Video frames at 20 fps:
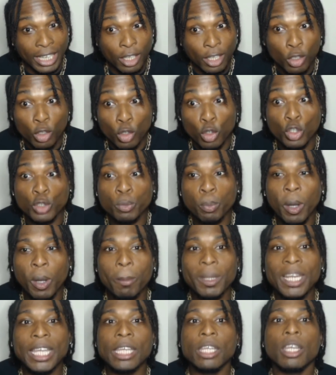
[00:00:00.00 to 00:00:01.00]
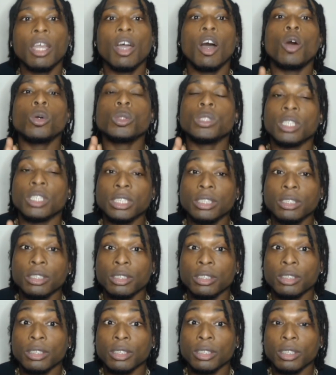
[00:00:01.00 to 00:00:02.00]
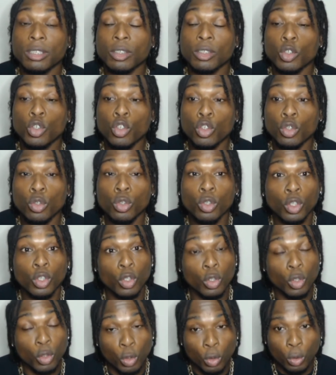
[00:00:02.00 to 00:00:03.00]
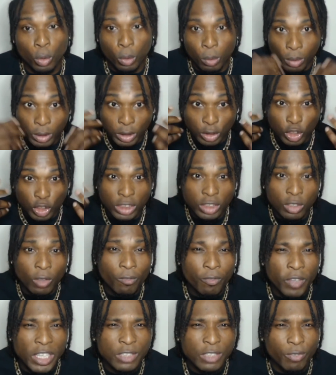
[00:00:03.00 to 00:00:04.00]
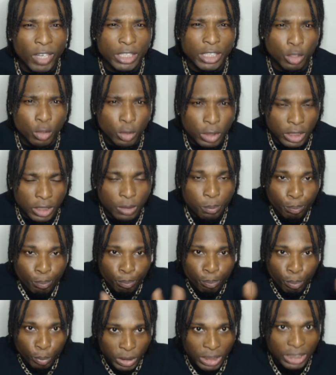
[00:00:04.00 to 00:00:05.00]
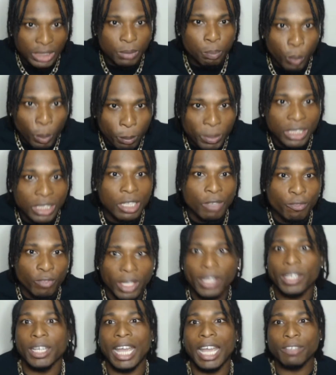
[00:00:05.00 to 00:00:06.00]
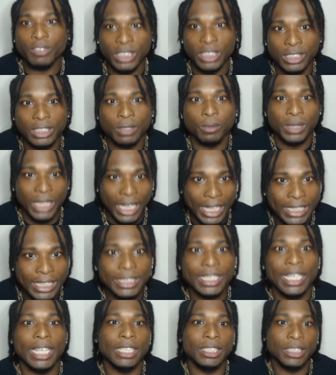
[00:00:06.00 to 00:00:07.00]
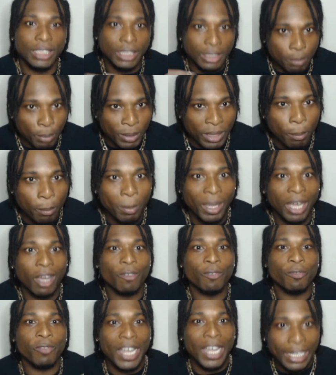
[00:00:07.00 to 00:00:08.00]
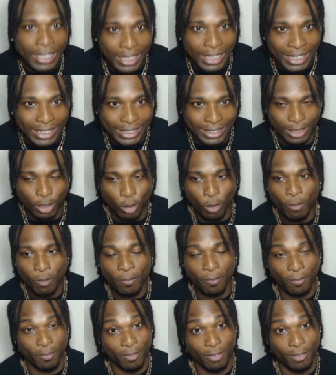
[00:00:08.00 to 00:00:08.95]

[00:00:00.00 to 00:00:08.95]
who's probably, hold on, who just on face value, she's probably lived her life since she was 18. She's been about finding herself,